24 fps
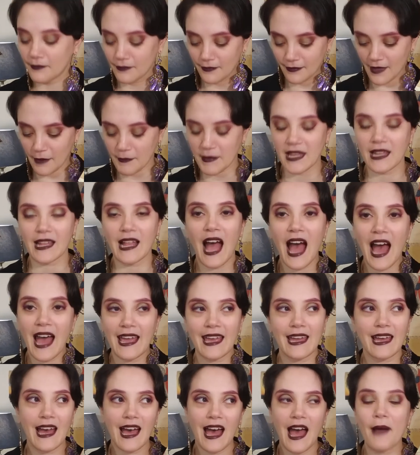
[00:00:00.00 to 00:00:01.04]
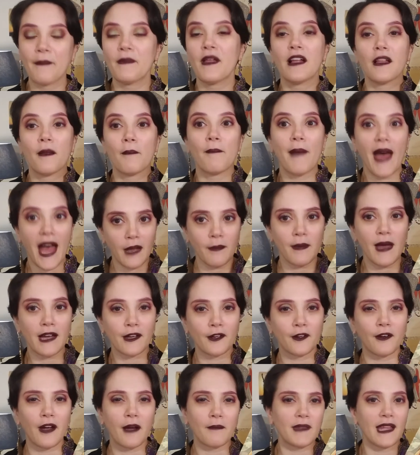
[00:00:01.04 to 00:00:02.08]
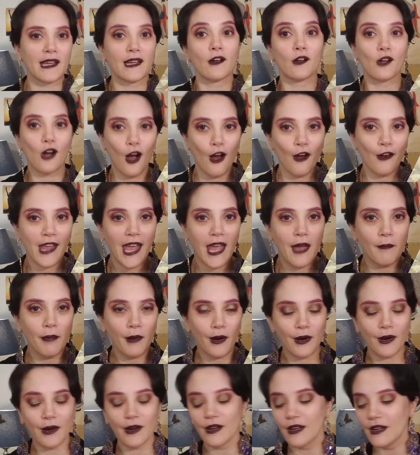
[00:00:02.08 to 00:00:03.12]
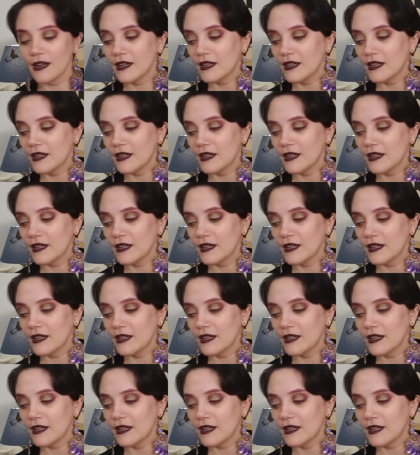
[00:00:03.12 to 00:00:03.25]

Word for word: I mean, I I'm not a backpacker. I'm like a car camper.